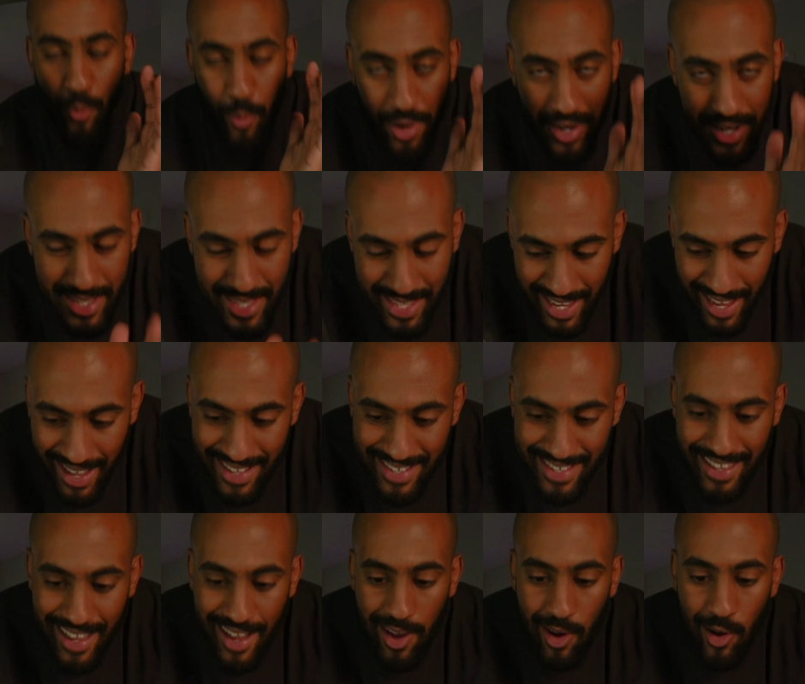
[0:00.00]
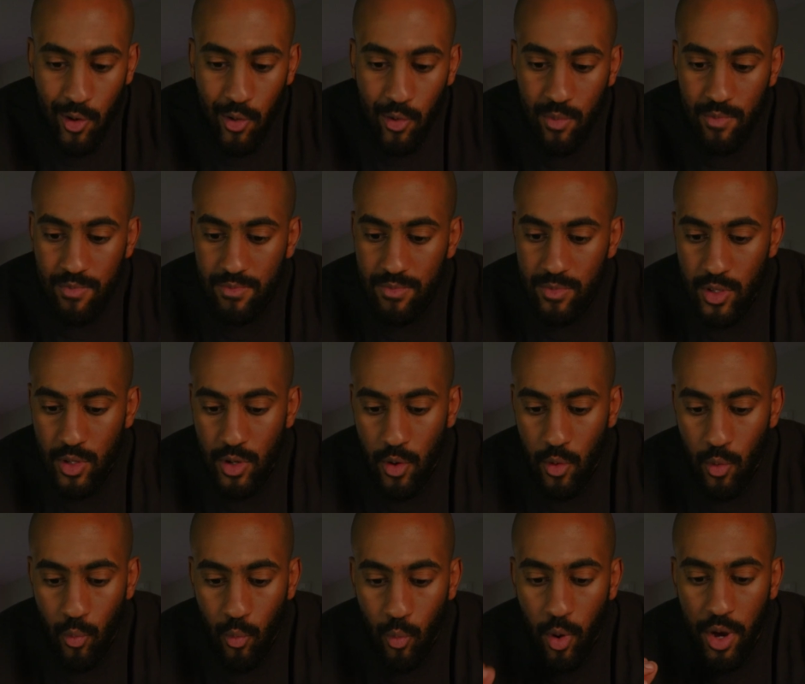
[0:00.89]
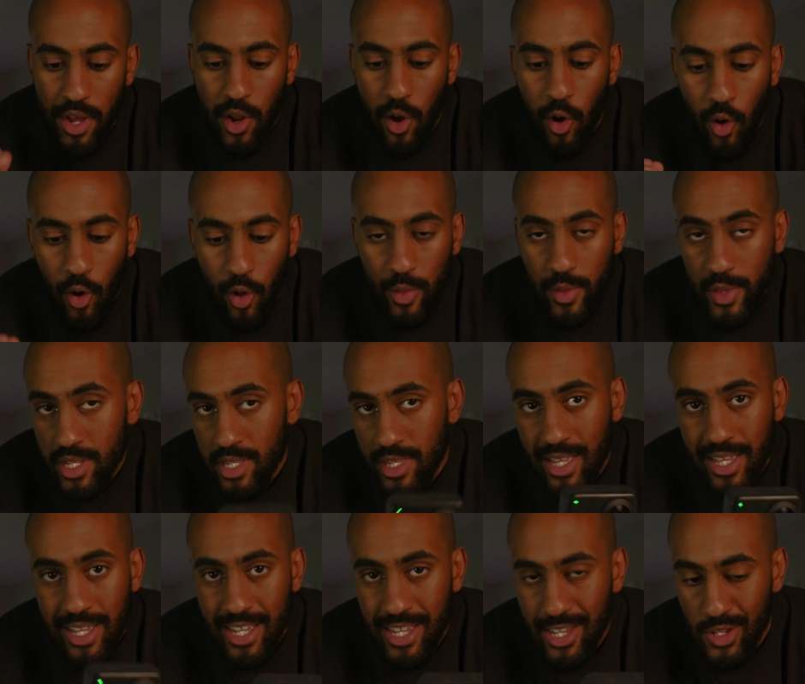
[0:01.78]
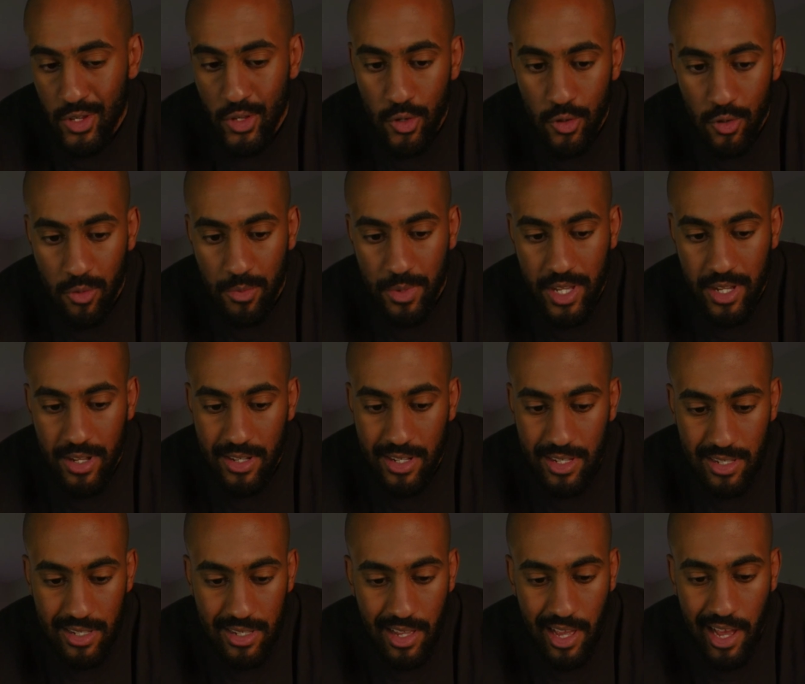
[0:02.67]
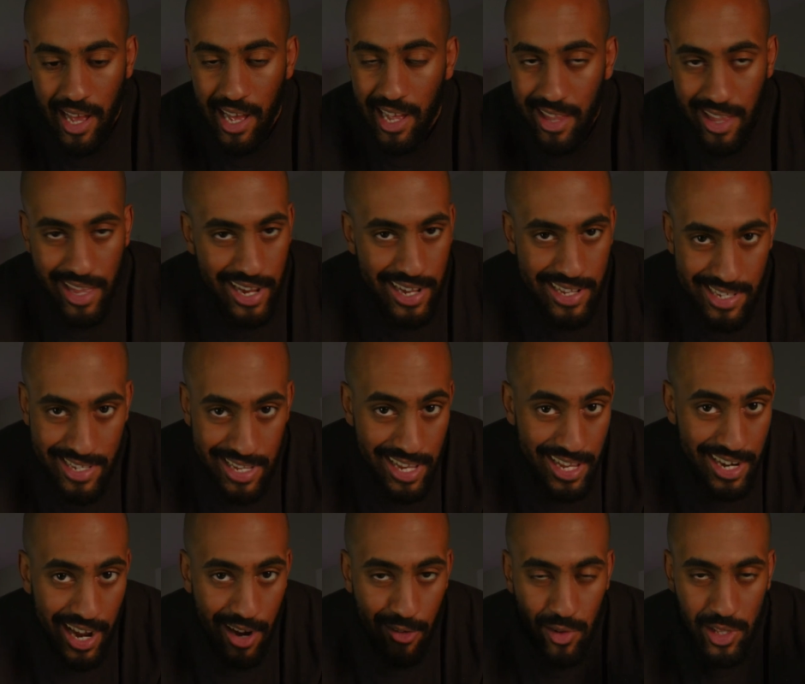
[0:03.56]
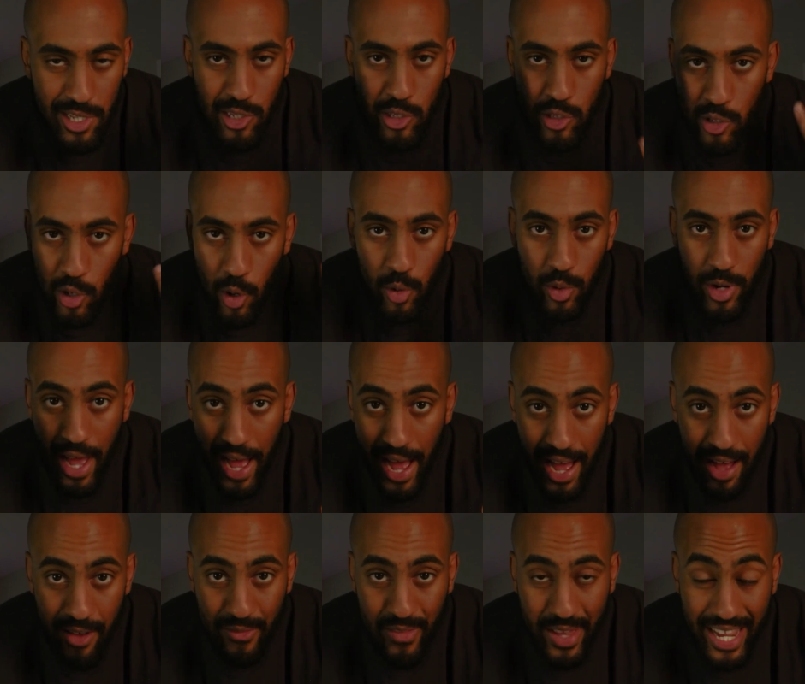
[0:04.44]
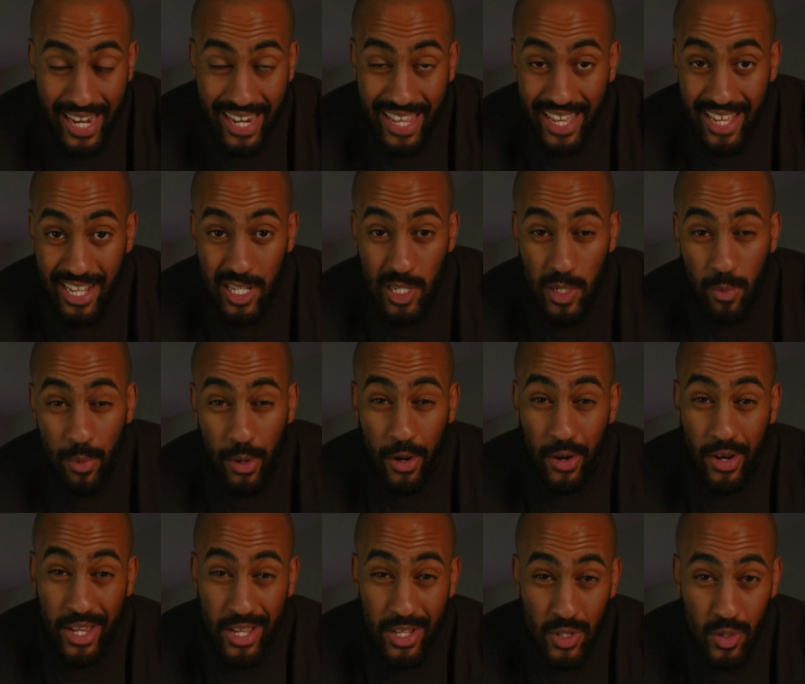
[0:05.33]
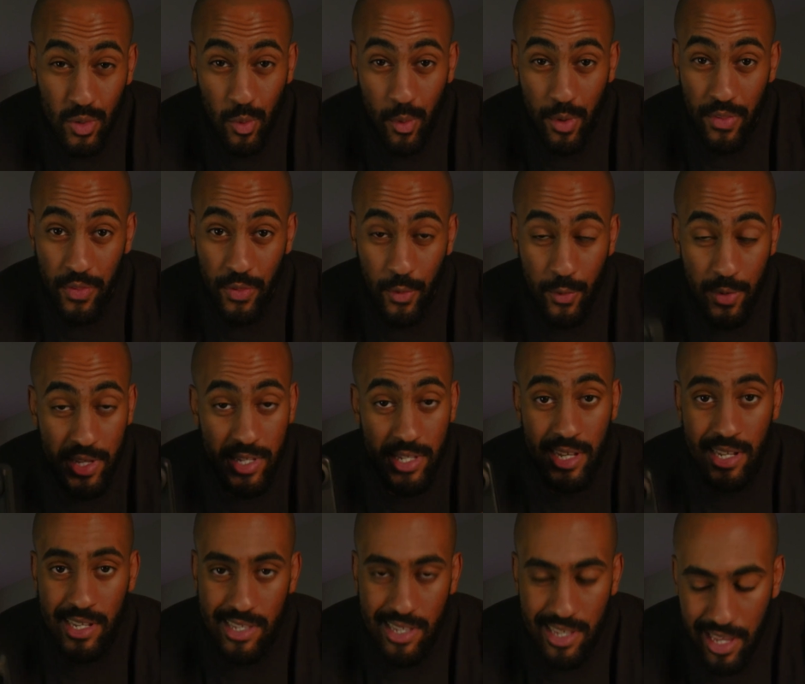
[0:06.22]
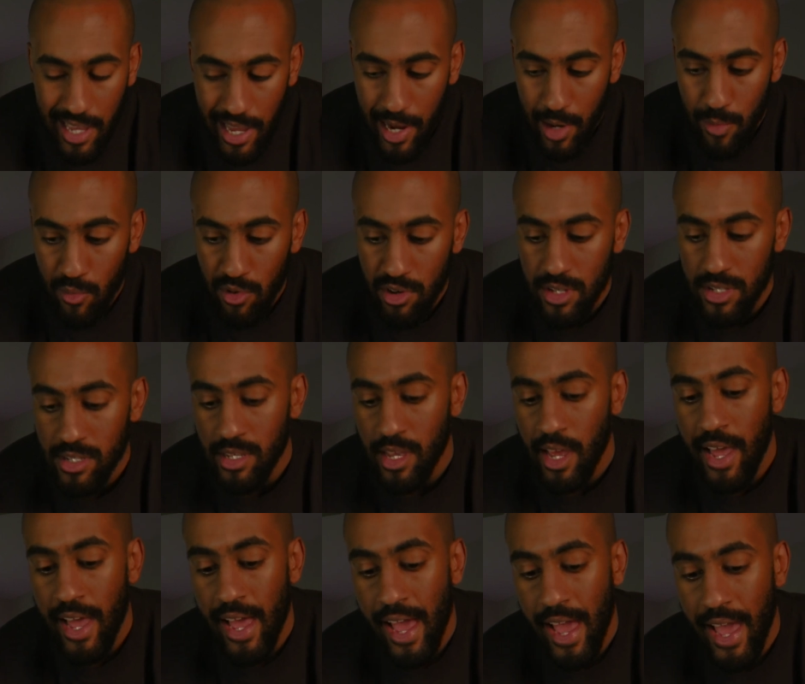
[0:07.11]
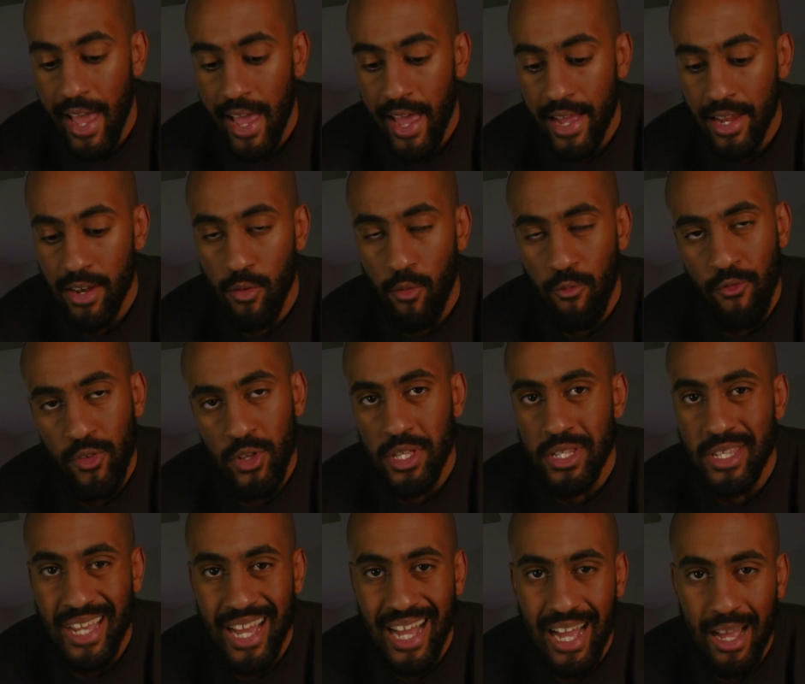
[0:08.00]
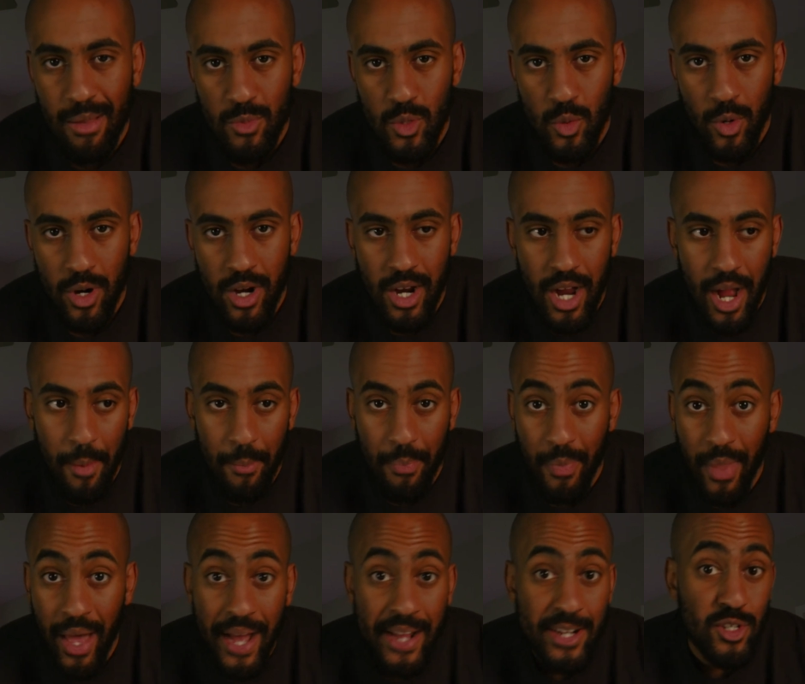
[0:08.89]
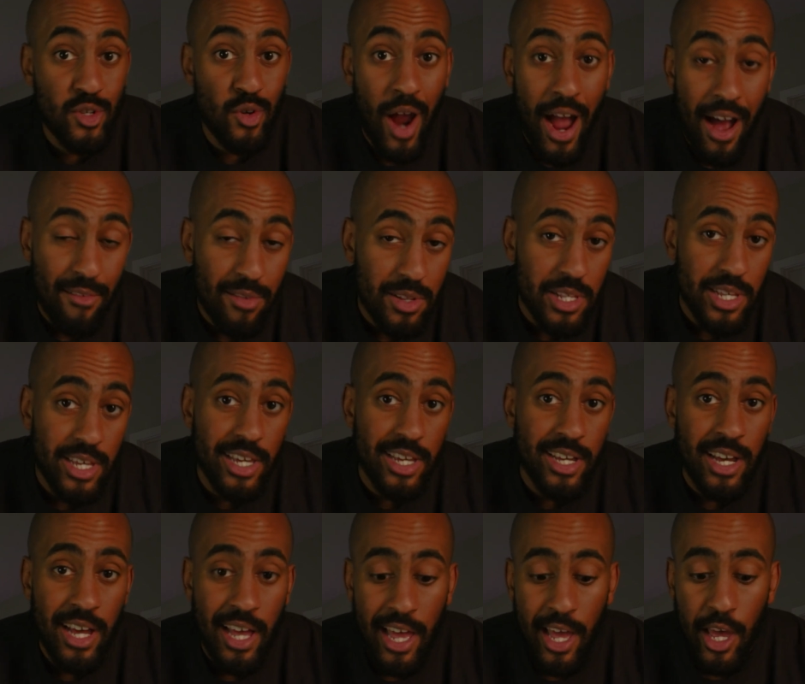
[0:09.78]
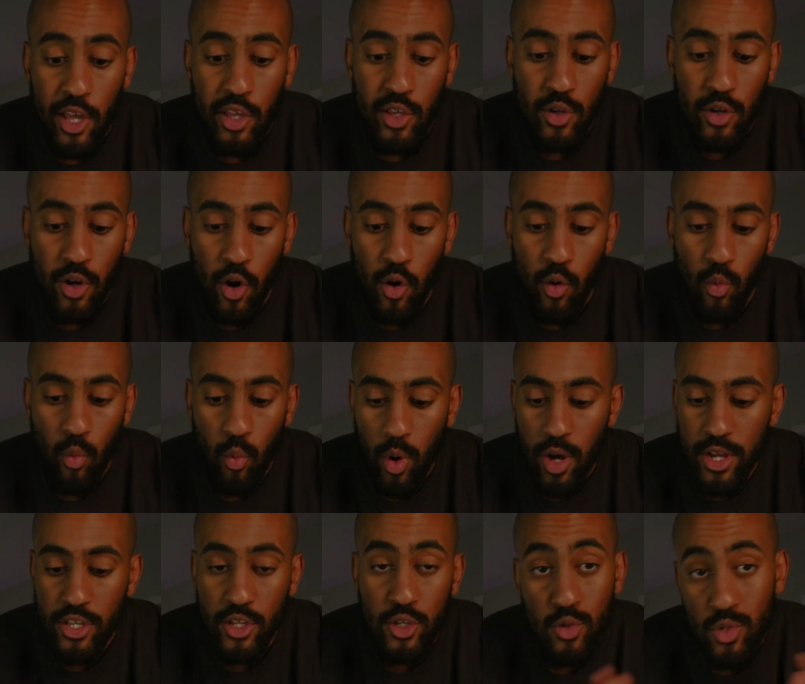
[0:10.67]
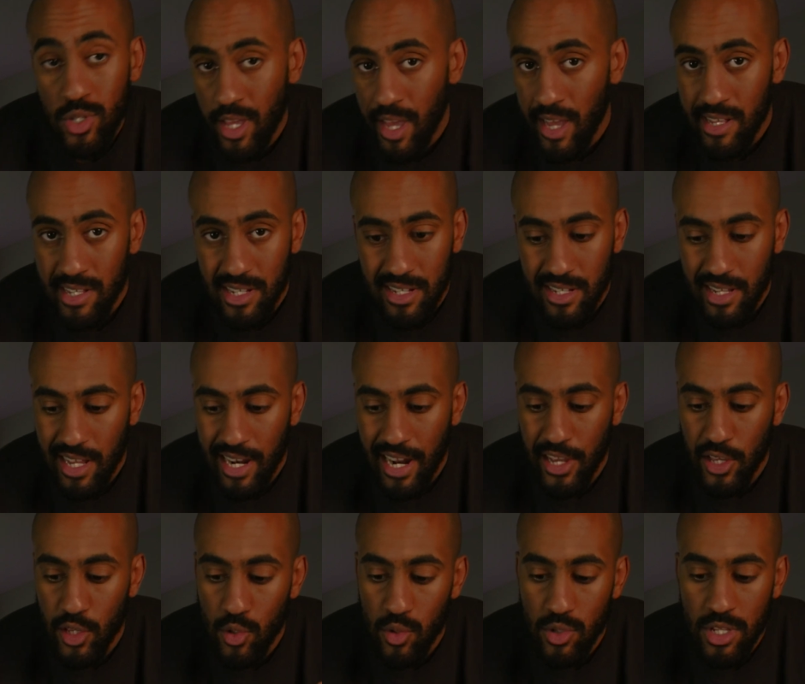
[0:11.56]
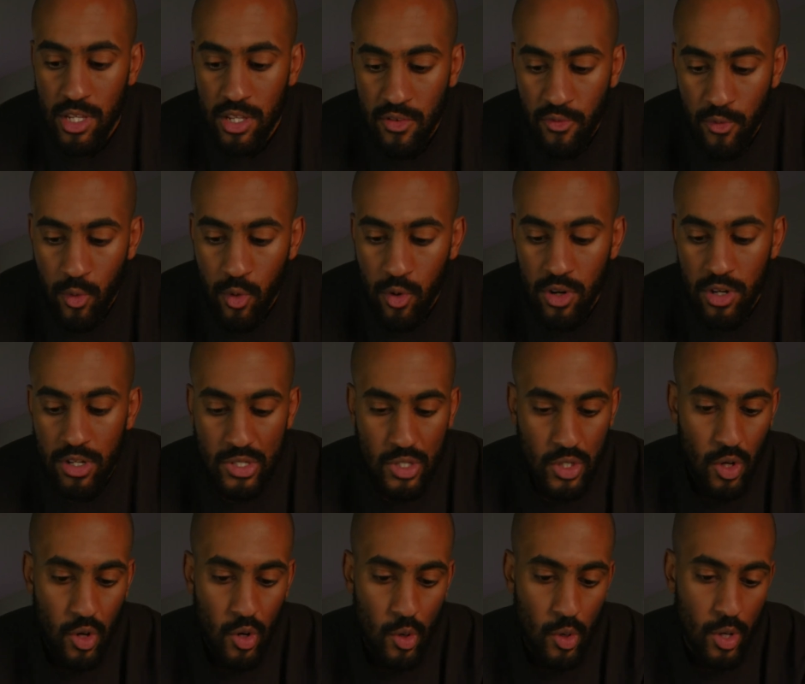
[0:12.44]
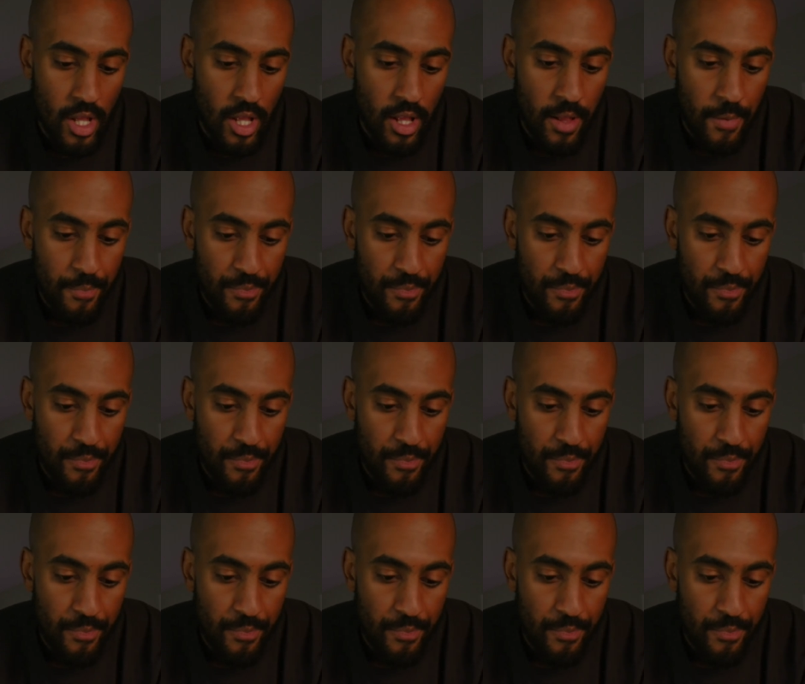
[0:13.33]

wanna test out what all this thing can do, because like I said, I really don't have any experience with 360 cameras, and for the times where I'm not traveling, what use cases can I use this for? So